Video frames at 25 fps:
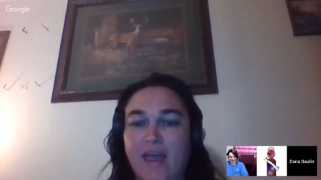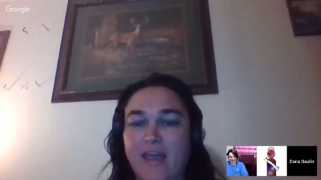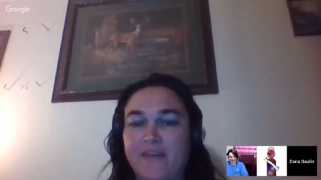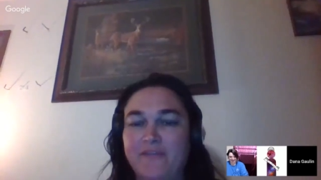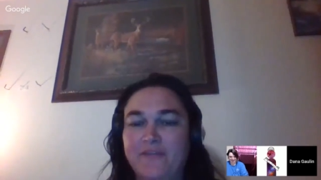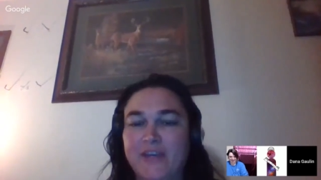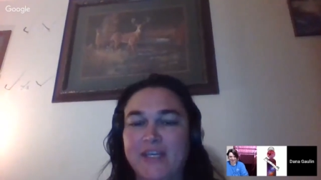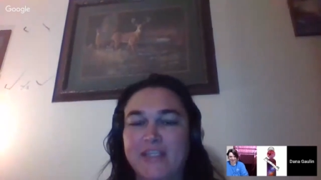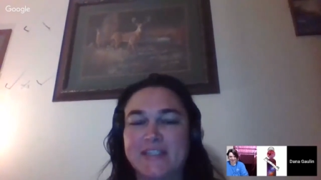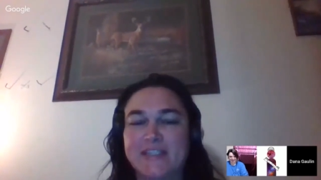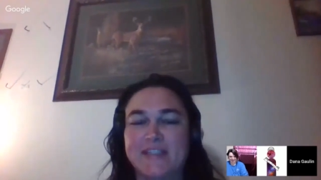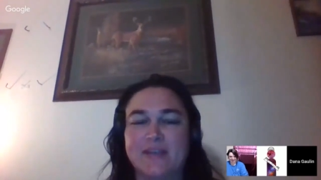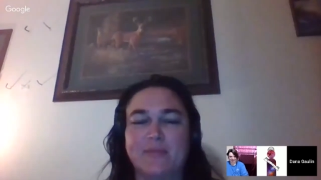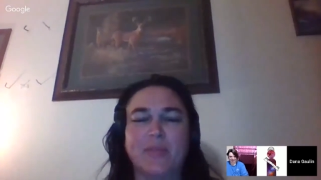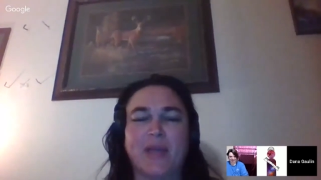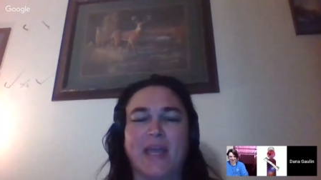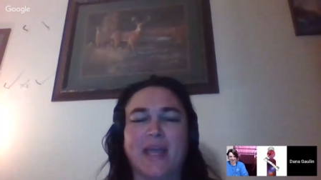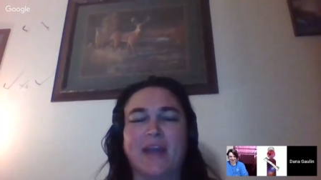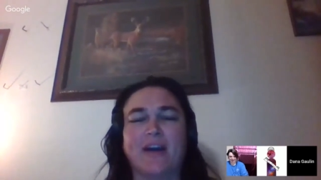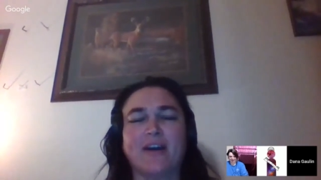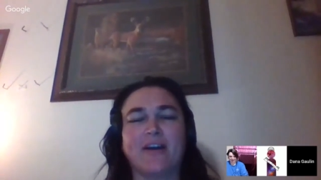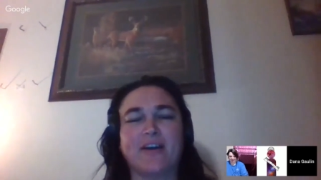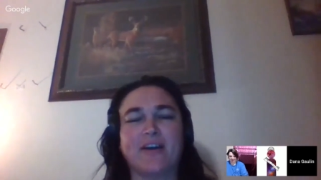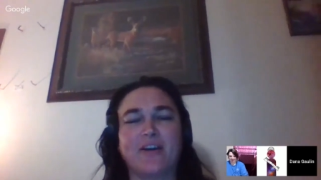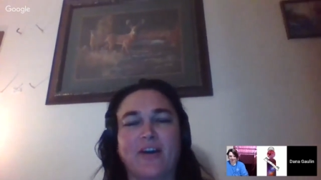I fixed a
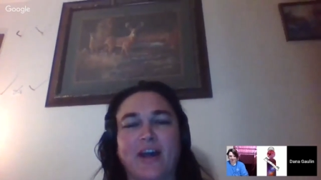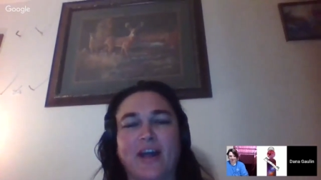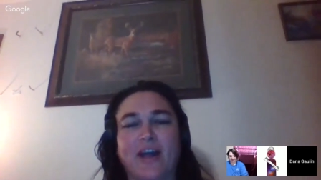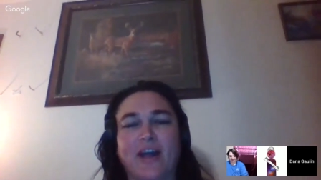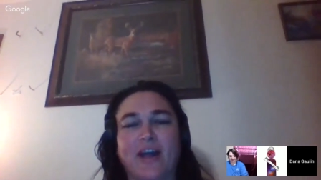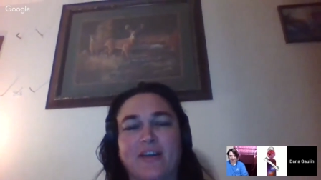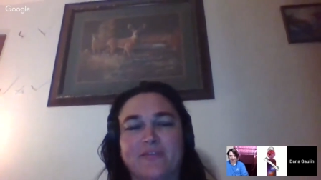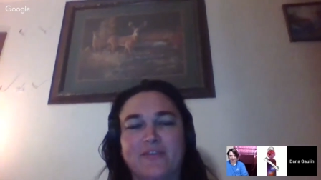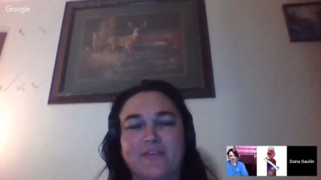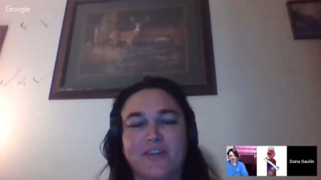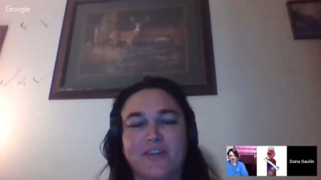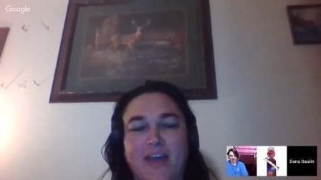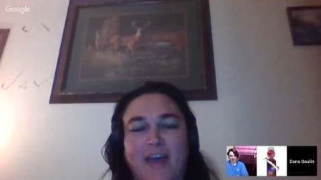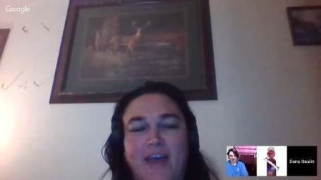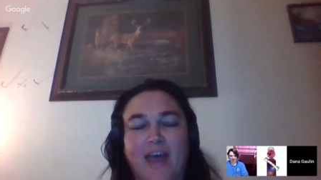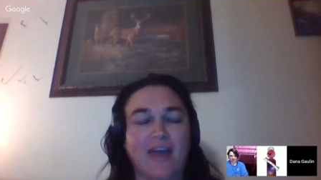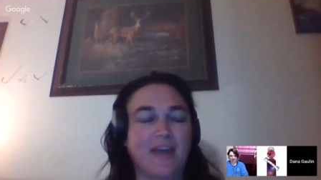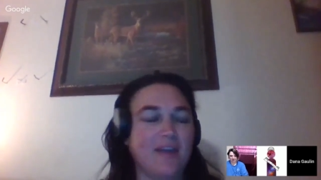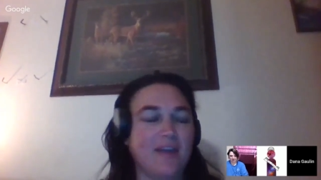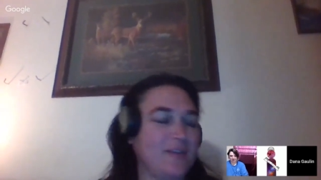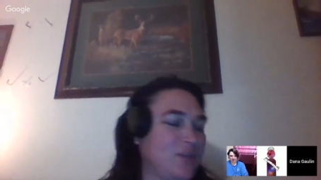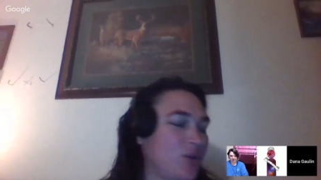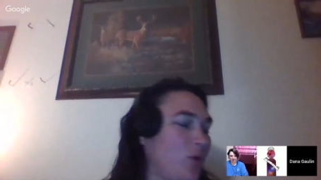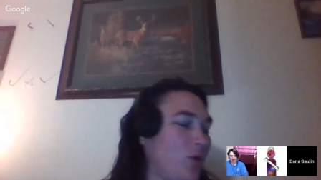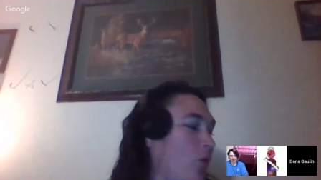paragraph.
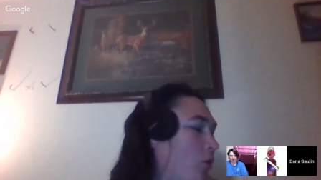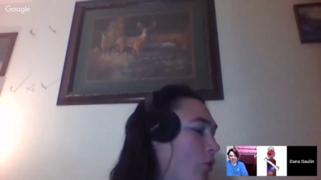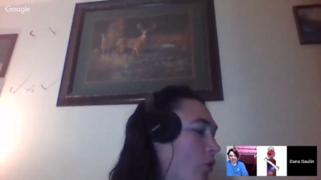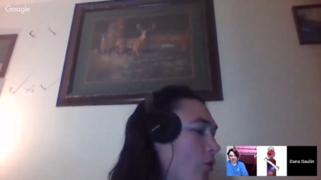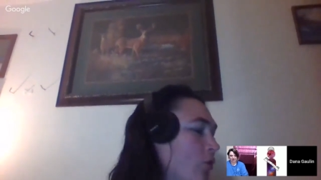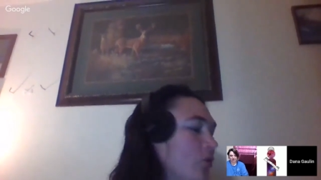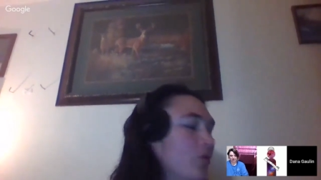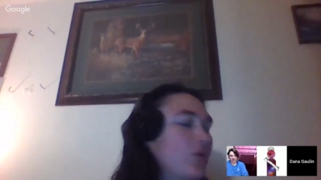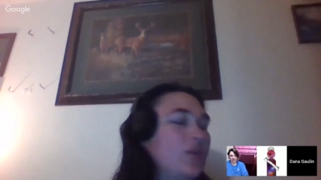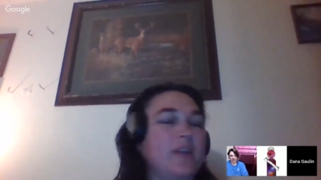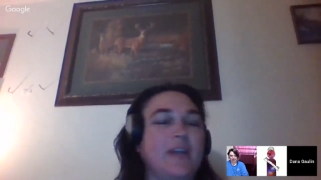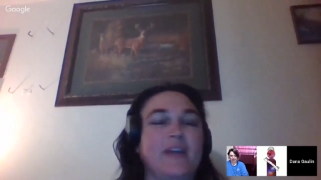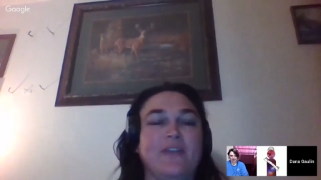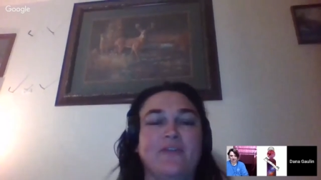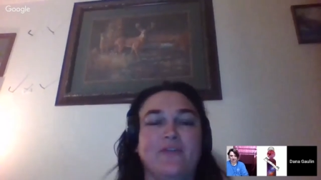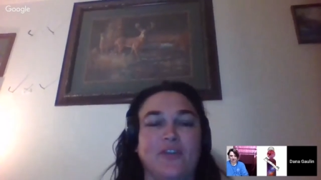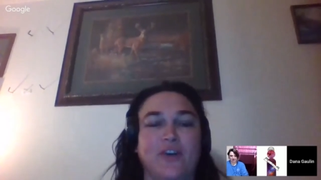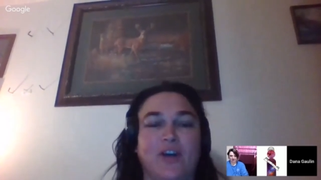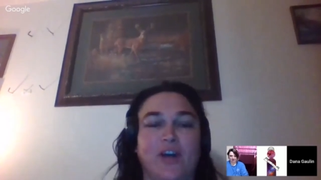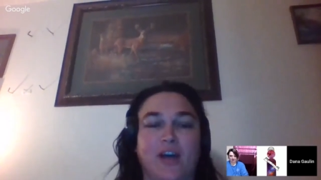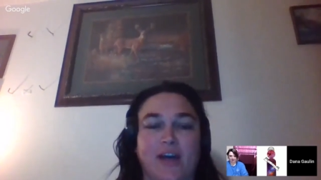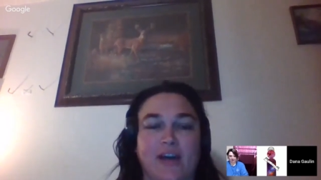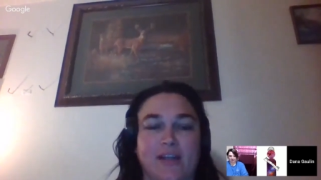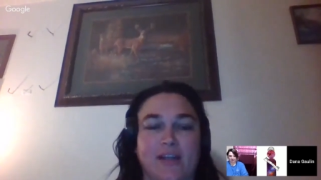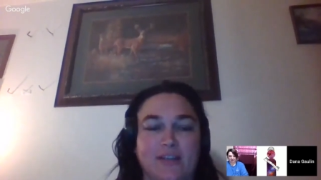I totally
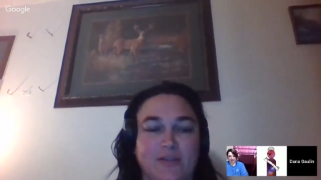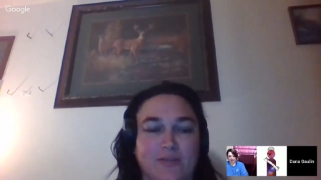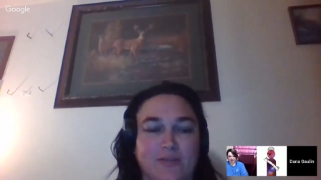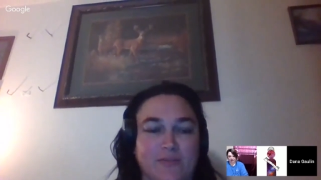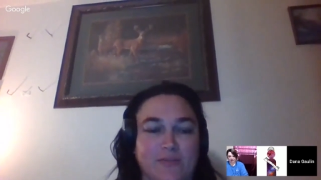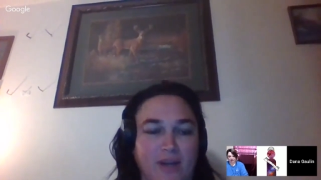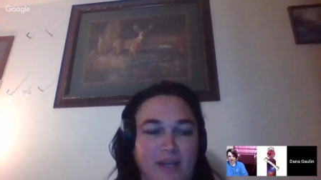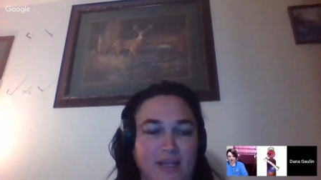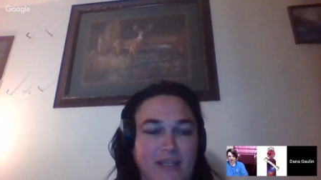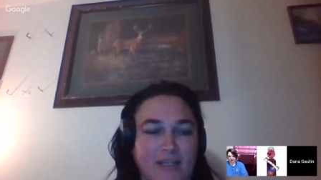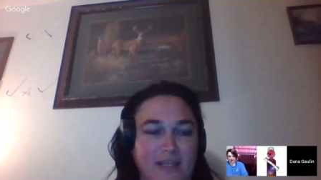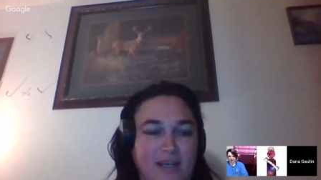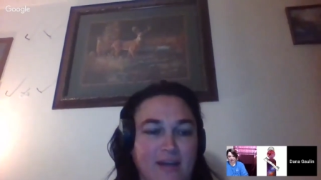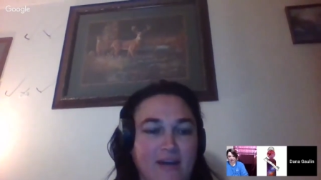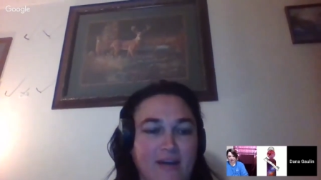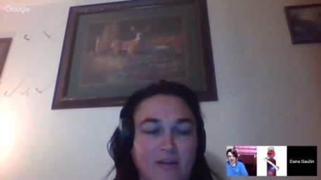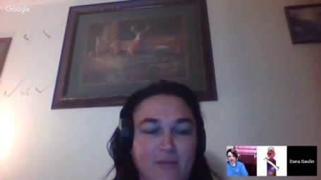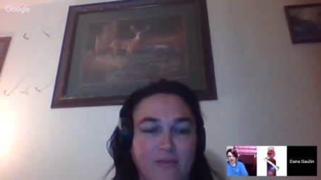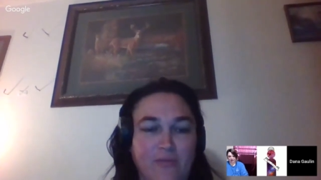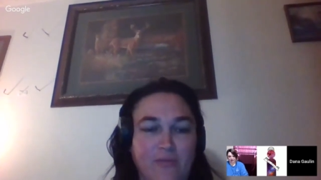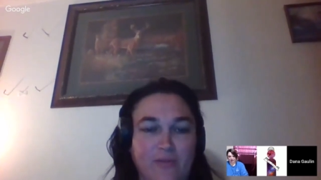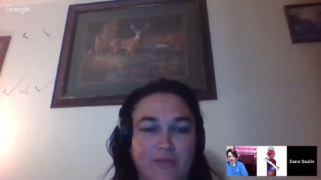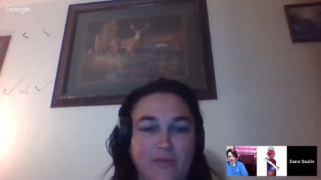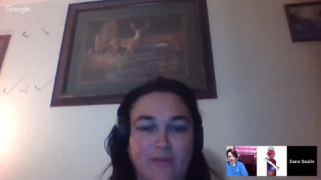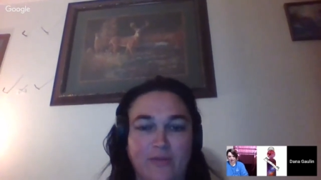forgot to write
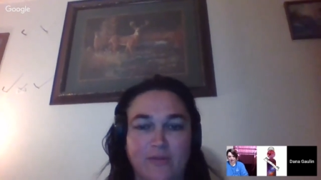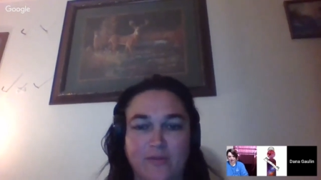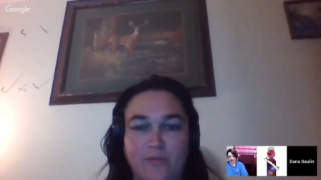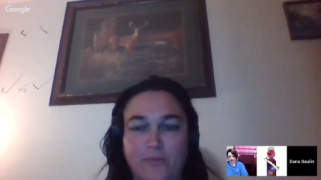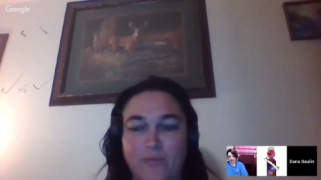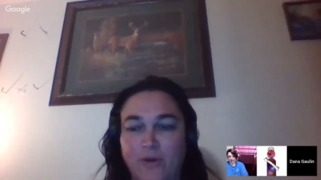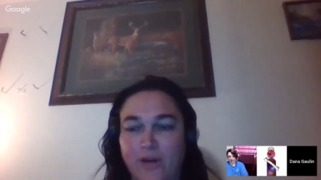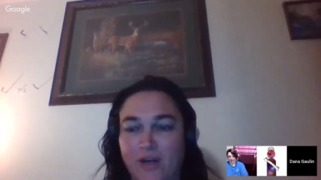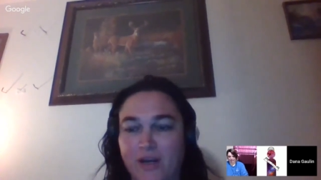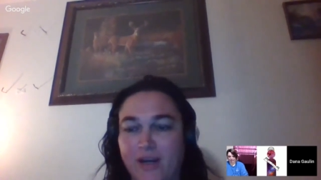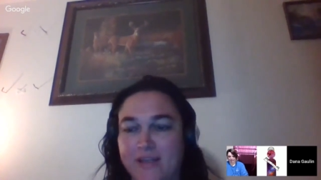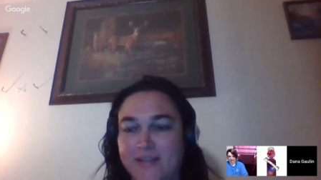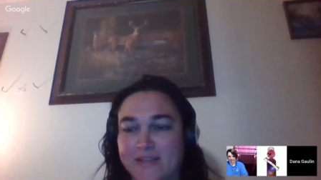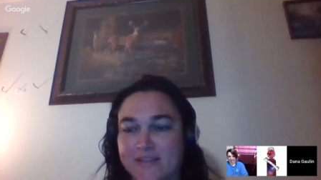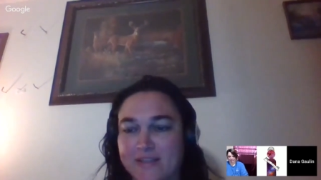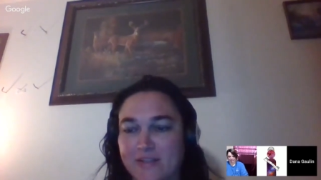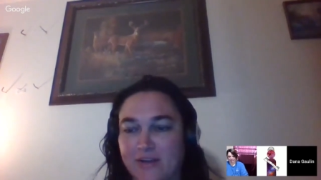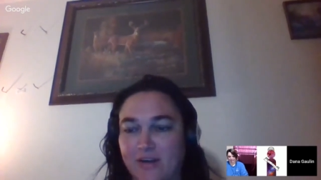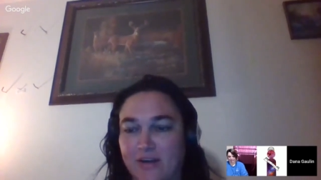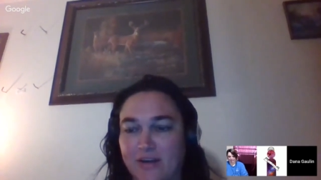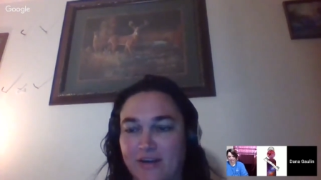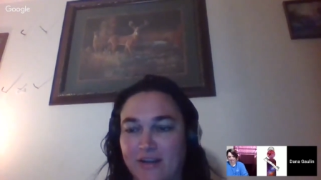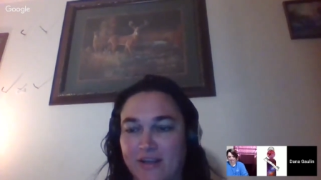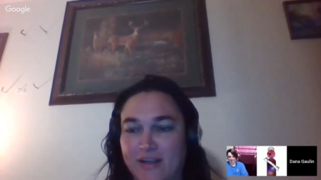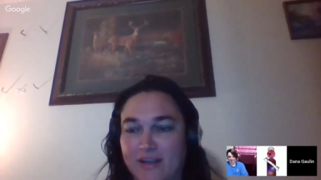down where I
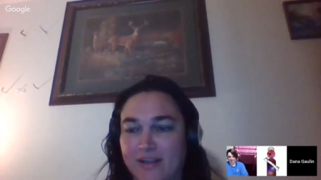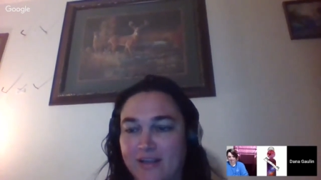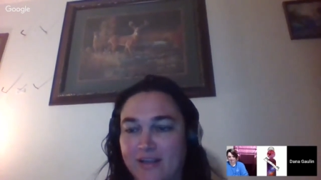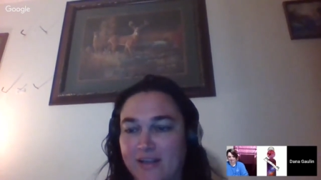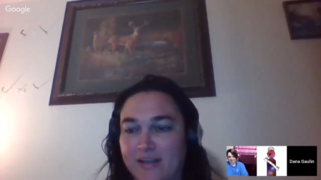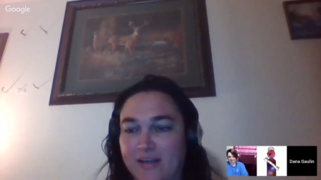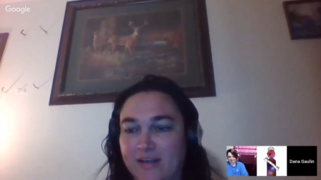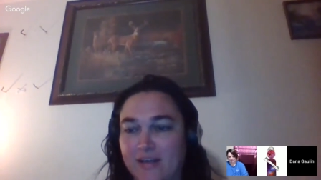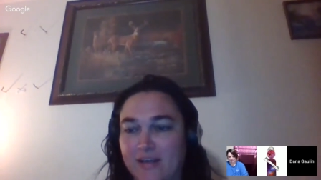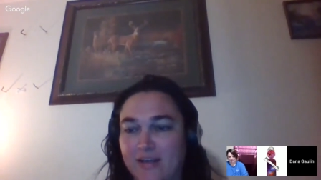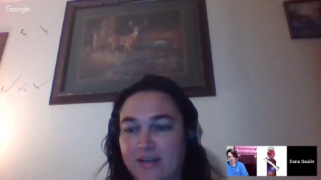started.